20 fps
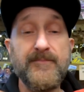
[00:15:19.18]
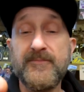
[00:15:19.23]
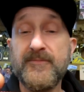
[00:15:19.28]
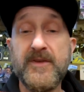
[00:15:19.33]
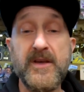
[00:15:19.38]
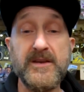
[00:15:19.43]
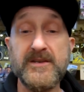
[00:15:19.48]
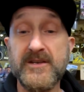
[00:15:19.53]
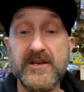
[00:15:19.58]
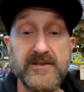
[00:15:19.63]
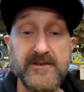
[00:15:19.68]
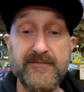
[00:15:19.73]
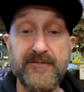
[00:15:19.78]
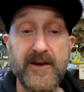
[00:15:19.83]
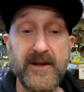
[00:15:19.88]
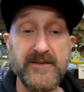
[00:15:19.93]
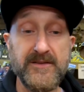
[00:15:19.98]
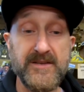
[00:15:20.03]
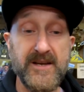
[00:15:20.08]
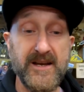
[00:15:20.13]
These things are
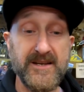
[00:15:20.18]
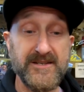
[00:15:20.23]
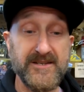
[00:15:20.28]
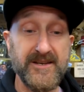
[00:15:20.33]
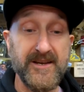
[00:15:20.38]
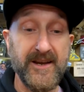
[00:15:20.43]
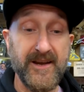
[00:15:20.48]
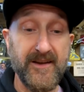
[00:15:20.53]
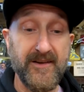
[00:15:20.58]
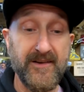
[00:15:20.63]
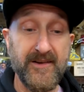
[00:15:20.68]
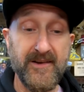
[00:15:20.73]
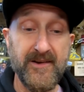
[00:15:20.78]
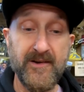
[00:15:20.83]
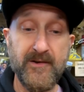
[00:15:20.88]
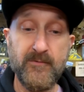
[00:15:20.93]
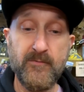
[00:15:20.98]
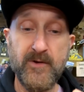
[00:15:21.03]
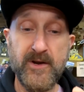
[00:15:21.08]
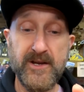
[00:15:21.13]
fantastic.
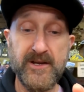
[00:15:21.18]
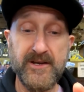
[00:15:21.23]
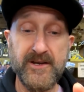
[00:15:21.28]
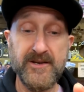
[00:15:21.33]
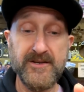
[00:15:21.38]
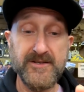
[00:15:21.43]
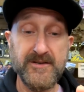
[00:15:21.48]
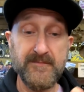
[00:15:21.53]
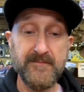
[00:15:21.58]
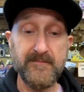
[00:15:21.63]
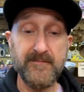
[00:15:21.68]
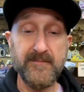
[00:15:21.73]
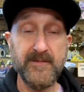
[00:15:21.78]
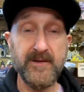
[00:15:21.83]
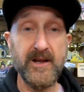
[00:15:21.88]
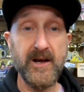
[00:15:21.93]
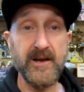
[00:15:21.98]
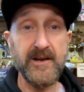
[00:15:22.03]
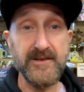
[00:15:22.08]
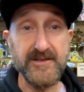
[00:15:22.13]
We use them,
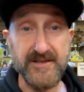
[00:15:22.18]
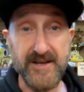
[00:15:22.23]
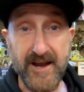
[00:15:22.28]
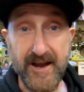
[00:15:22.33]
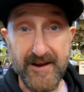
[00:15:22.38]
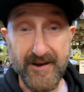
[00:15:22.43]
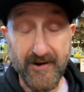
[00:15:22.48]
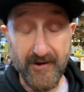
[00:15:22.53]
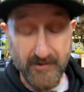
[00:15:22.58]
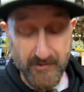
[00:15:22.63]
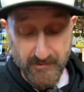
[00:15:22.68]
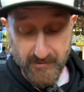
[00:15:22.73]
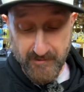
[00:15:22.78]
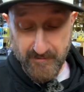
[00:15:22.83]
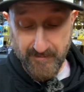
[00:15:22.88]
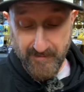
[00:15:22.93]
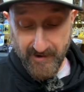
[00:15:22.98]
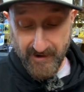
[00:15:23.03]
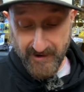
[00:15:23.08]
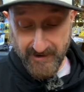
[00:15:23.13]
like I say, on all the
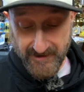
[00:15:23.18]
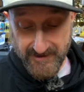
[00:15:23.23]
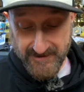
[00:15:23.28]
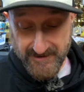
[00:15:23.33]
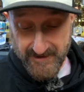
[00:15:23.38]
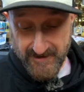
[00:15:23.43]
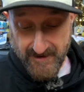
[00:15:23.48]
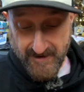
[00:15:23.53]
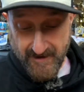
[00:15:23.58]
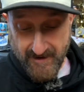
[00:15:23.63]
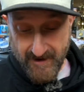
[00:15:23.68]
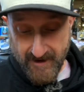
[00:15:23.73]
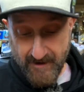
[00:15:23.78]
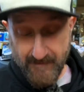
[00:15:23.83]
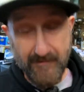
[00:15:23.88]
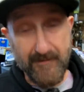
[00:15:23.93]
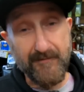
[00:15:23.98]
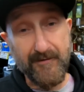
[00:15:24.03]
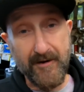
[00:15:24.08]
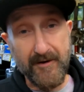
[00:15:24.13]
bikes,
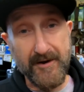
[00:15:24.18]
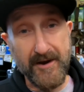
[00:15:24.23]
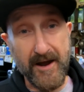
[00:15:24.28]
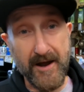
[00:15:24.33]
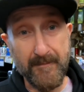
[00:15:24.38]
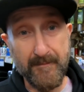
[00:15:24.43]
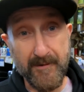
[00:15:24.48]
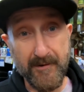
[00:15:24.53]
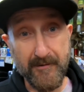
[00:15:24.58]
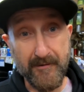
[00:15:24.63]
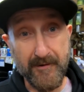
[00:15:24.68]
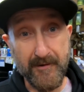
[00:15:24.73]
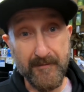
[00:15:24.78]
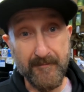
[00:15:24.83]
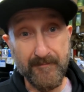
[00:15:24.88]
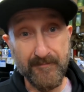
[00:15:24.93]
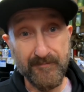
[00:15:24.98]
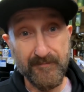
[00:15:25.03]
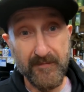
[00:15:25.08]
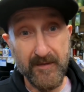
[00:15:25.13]
and we're very happy with
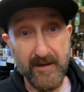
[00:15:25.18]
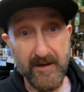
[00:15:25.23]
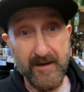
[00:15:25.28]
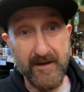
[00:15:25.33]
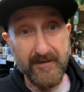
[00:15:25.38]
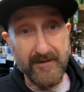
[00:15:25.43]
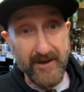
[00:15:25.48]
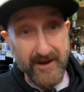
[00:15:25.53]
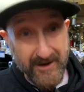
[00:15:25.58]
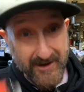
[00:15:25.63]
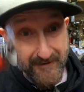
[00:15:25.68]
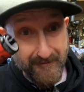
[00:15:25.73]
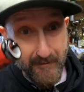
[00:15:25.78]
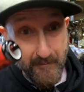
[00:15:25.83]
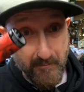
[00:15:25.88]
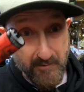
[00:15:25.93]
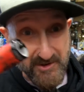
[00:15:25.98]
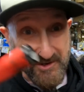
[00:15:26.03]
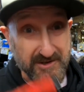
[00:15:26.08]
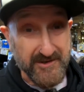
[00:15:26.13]
them. Thank you for
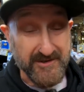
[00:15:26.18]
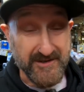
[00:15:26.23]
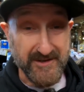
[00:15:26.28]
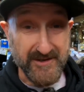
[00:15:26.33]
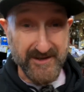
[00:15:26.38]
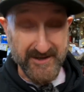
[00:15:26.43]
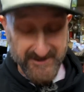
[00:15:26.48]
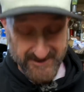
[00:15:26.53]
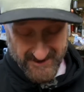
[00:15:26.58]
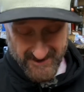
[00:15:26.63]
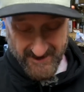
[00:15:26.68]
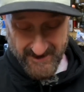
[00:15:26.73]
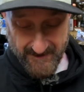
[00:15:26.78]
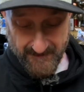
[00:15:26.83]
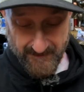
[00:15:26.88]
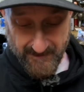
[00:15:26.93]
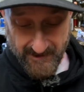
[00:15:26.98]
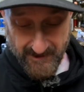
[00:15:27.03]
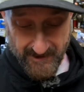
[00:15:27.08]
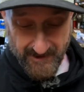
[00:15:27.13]
producing these,
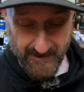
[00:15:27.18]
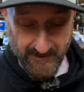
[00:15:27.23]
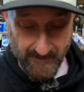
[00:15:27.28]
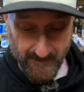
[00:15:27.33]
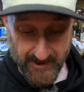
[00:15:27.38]
DMR.